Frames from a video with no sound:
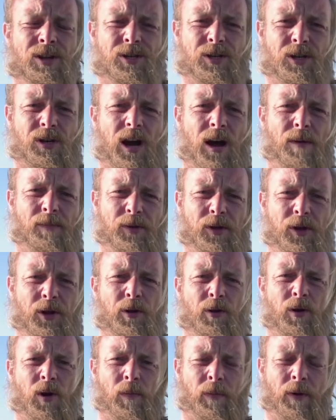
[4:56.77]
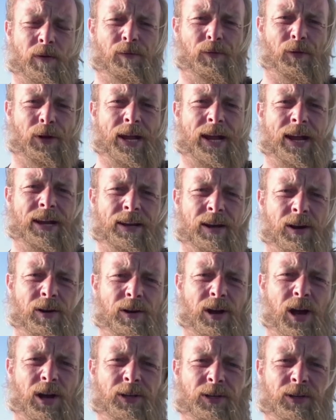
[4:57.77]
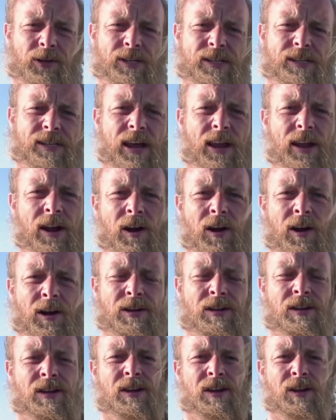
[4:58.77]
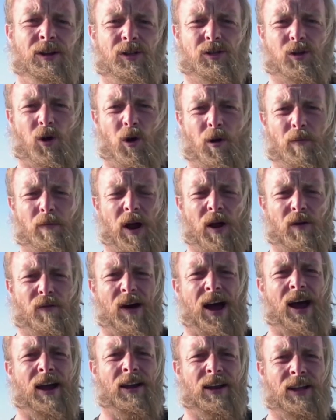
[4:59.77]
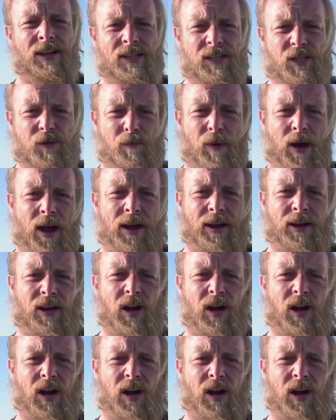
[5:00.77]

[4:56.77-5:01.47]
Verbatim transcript: to come to Europe and fleeing their countries that are torn by violence, by